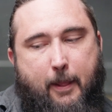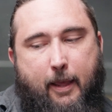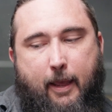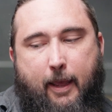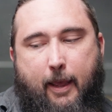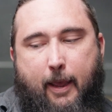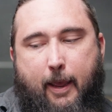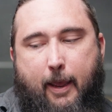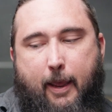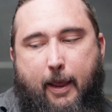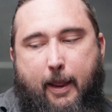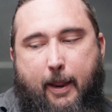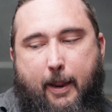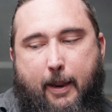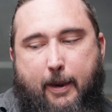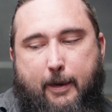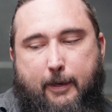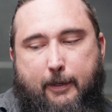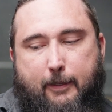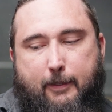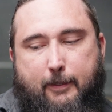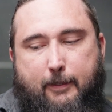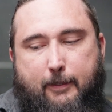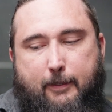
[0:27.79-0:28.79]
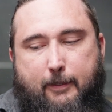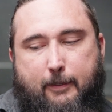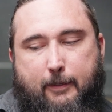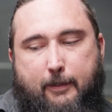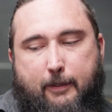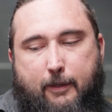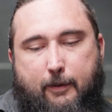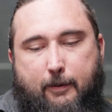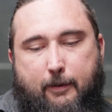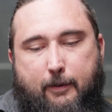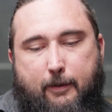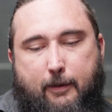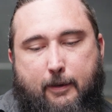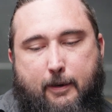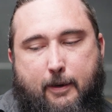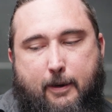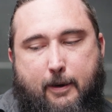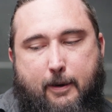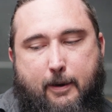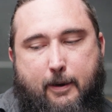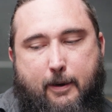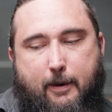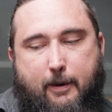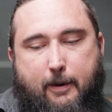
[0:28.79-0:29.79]
and
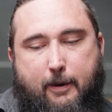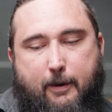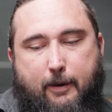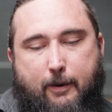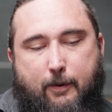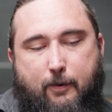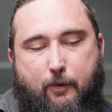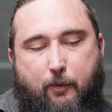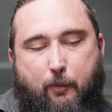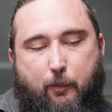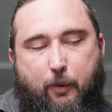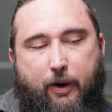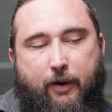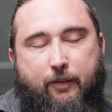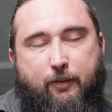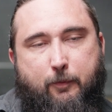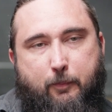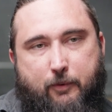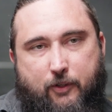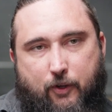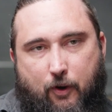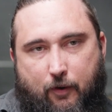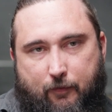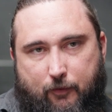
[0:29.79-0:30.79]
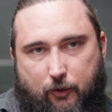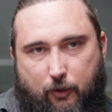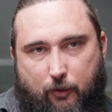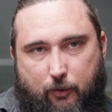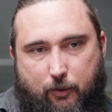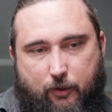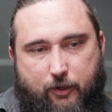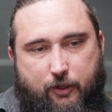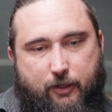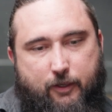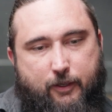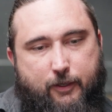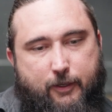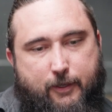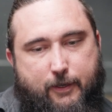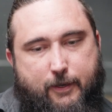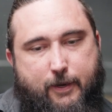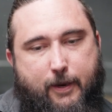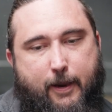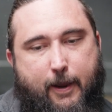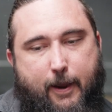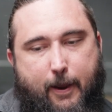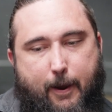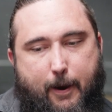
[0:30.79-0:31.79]
one of them was Overlord,
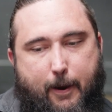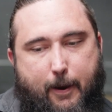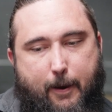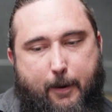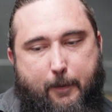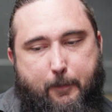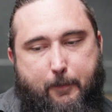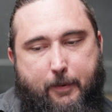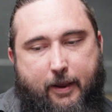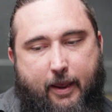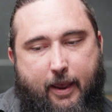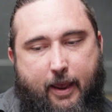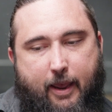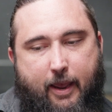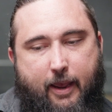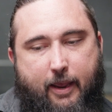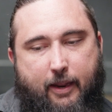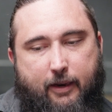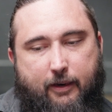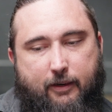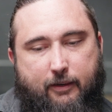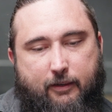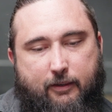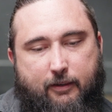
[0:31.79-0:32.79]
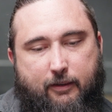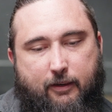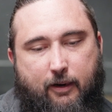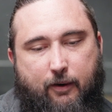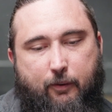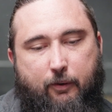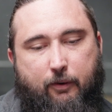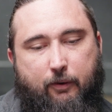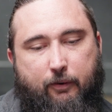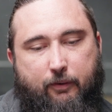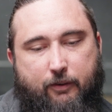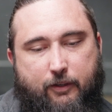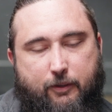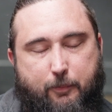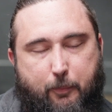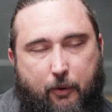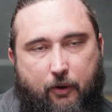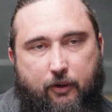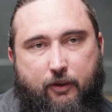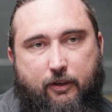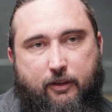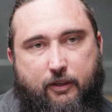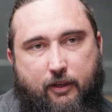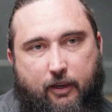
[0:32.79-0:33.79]
and I really
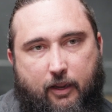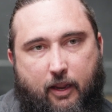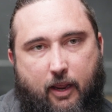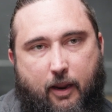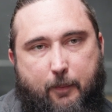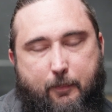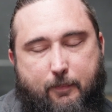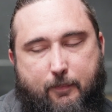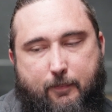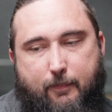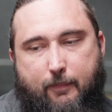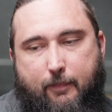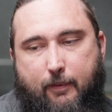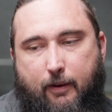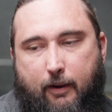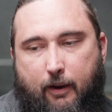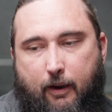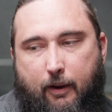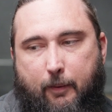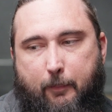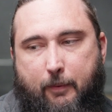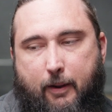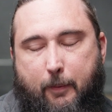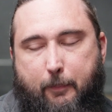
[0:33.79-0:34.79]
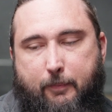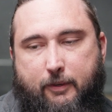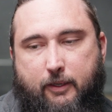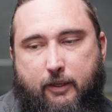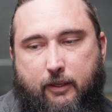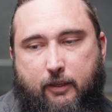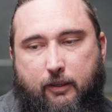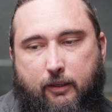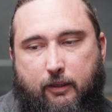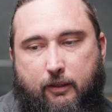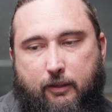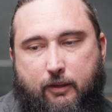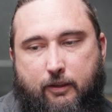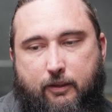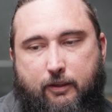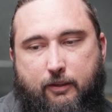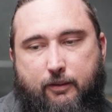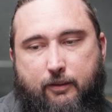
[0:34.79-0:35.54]
responded to that that particular